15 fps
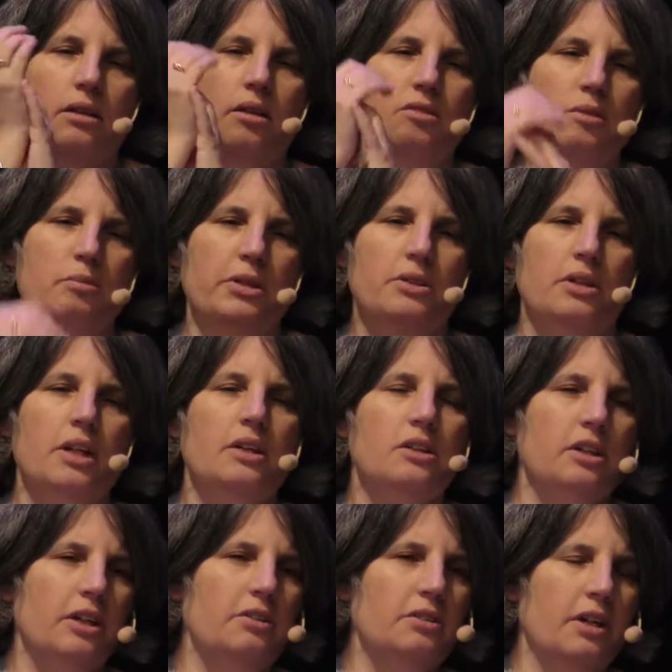government
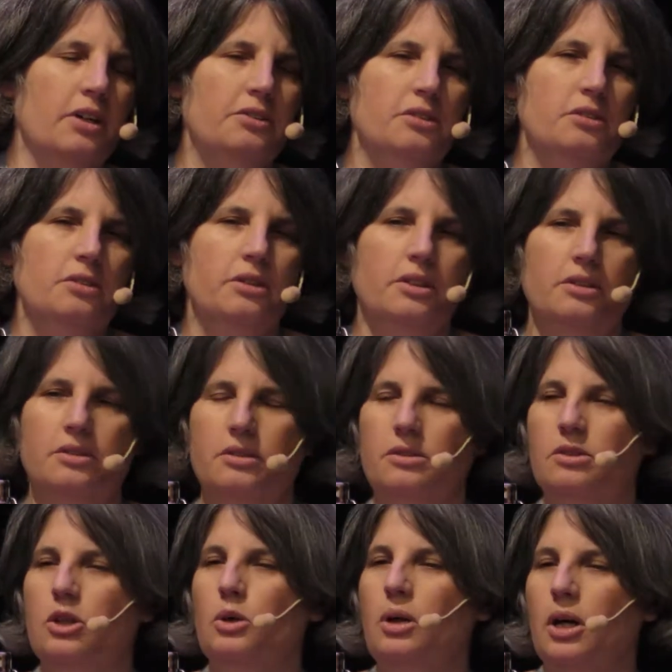at least has a duty to
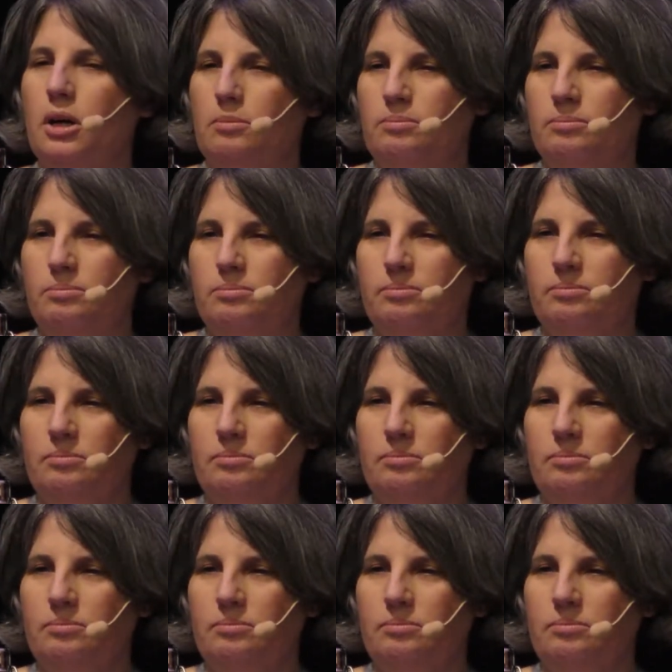do no harm.